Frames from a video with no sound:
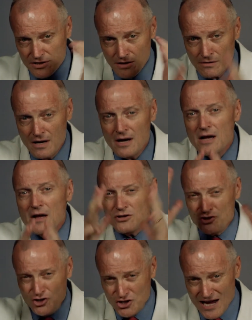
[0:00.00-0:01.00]
So
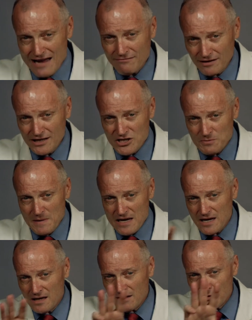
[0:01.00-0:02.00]
generally
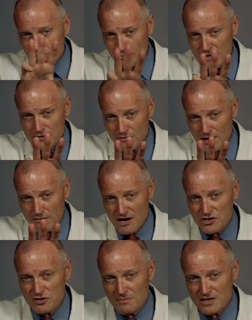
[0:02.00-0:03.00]
speaking, three drug
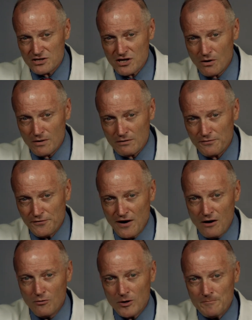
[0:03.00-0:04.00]
regimens going
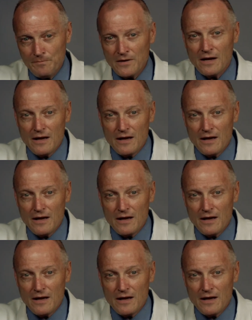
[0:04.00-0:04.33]
forward,